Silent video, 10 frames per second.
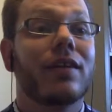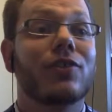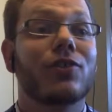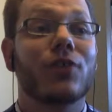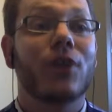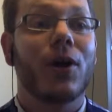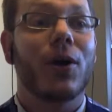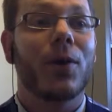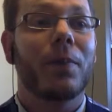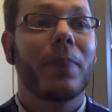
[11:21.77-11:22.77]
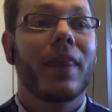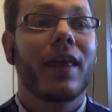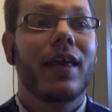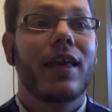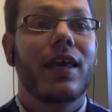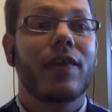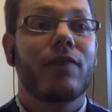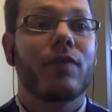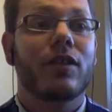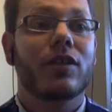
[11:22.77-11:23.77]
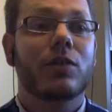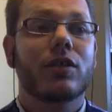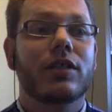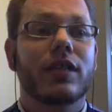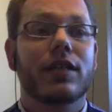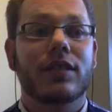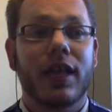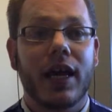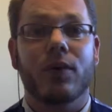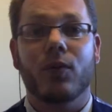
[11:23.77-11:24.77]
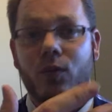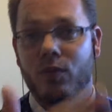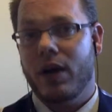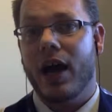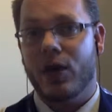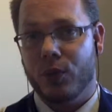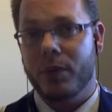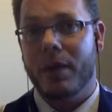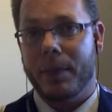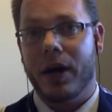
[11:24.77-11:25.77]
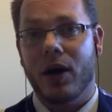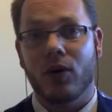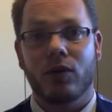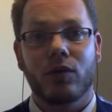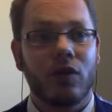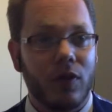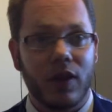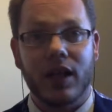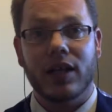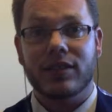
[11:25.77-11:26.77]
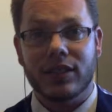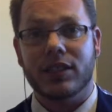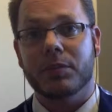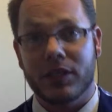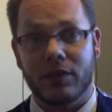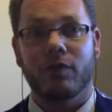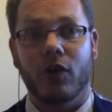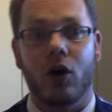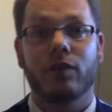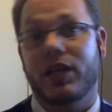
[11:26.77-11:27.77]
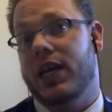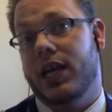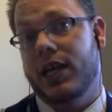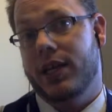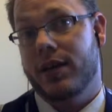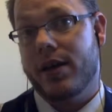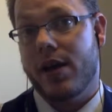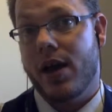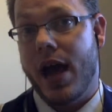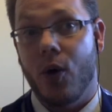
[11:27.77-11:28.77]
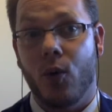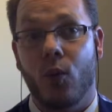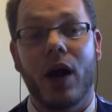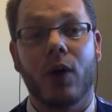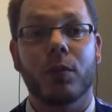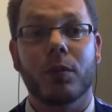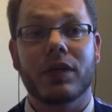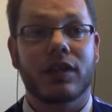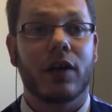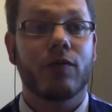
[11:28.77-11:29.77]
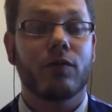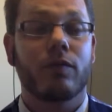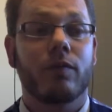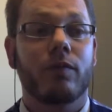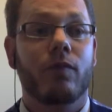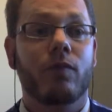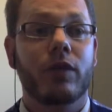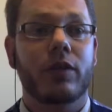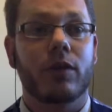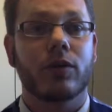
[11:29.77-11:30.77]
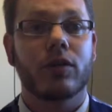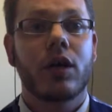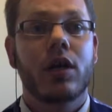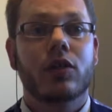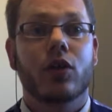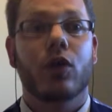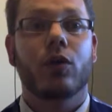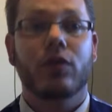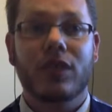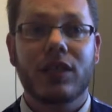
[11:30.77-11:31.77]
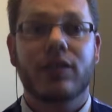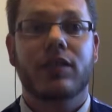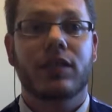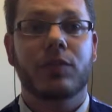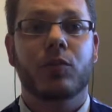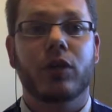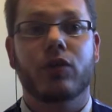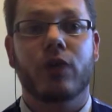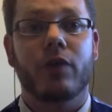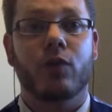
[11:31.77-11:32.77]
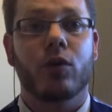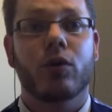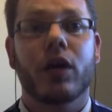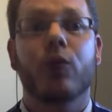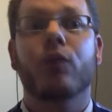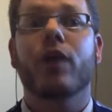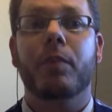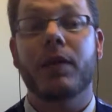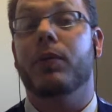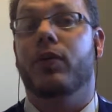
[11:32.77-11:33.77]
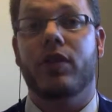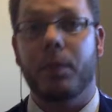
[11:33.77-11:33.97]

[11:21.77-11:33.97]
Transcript: So if someone says, hey, how do we map out the systems involved in why we're missing our free throws? So this seems pretty straightforward. Okay, we've got people.